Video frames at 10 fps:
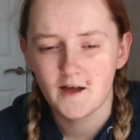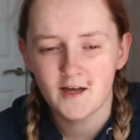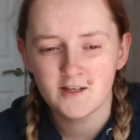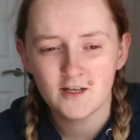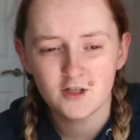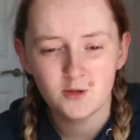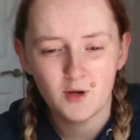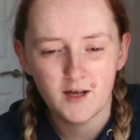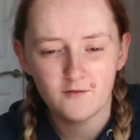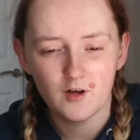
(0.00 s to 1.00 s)
And then you
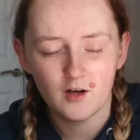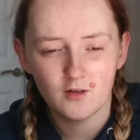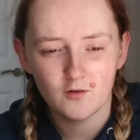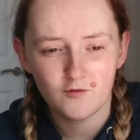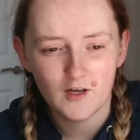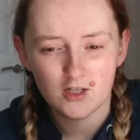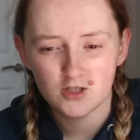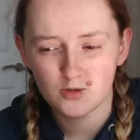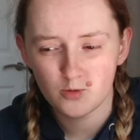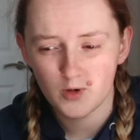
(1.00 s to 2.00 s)
have other
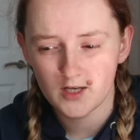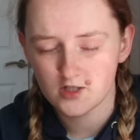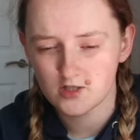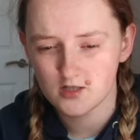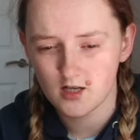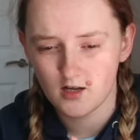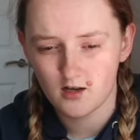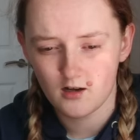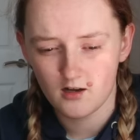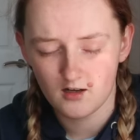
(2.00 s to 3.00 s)
fish which
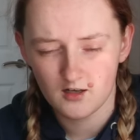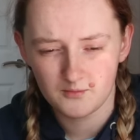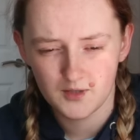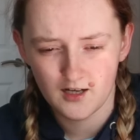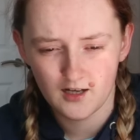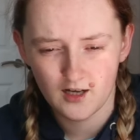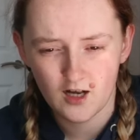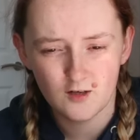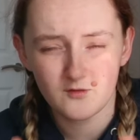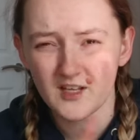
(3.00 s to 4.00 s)
are
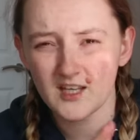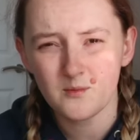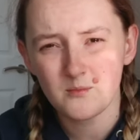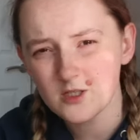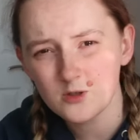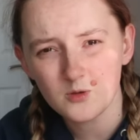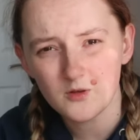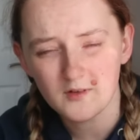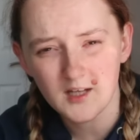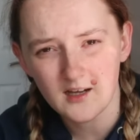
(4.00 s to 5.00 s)
kind of in the middle
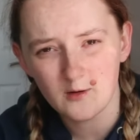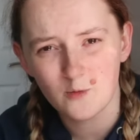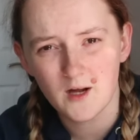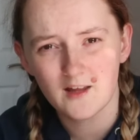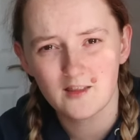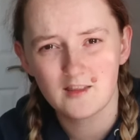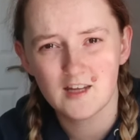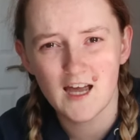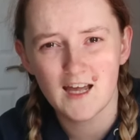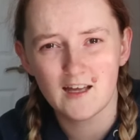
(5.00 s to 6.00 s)
of that, where
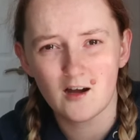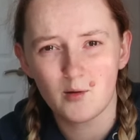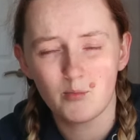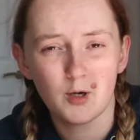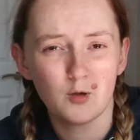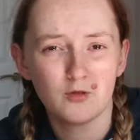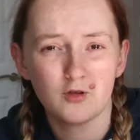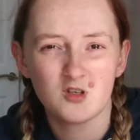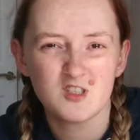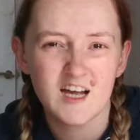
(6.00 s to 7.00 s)
they are both
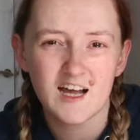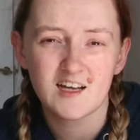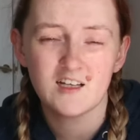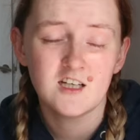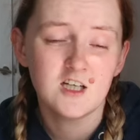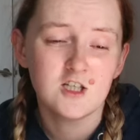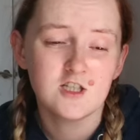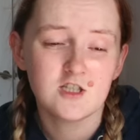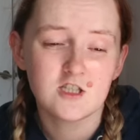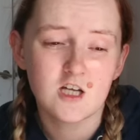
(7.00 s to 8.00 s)
good at
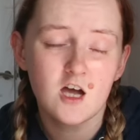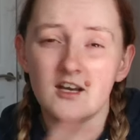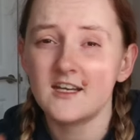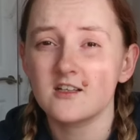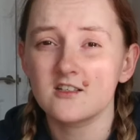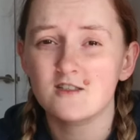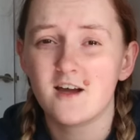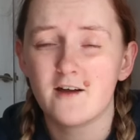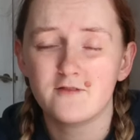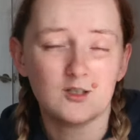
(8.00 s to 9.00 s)
turning because they
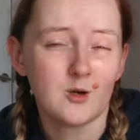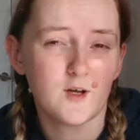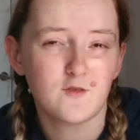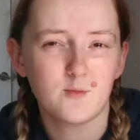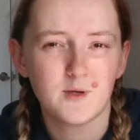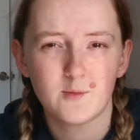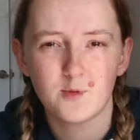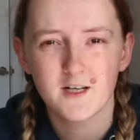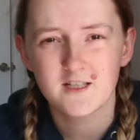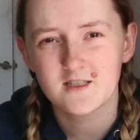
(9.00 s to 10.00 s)
have to get away from bigger
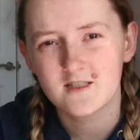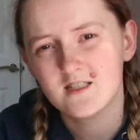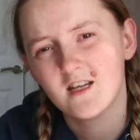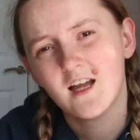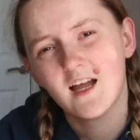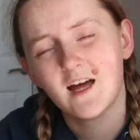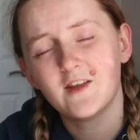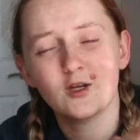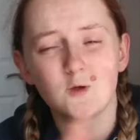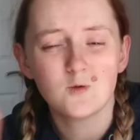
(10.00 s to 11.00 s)
predators, and
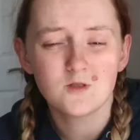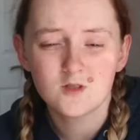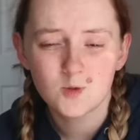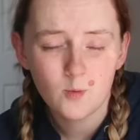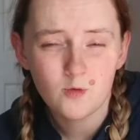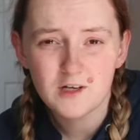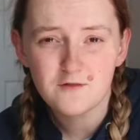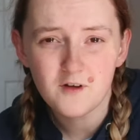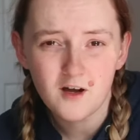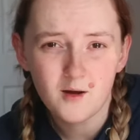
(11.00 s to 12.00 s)
they can also swim really
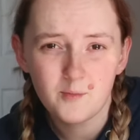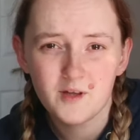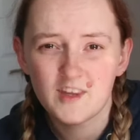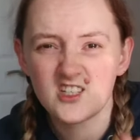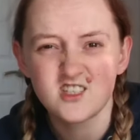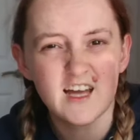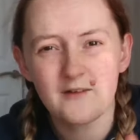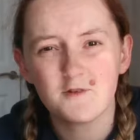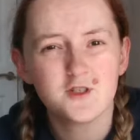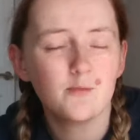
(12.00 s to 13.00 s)
far, but they're just
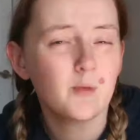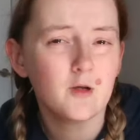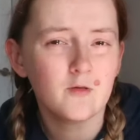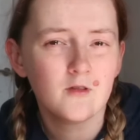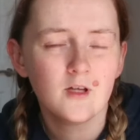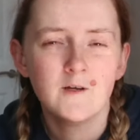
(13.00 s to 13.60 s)
average at both.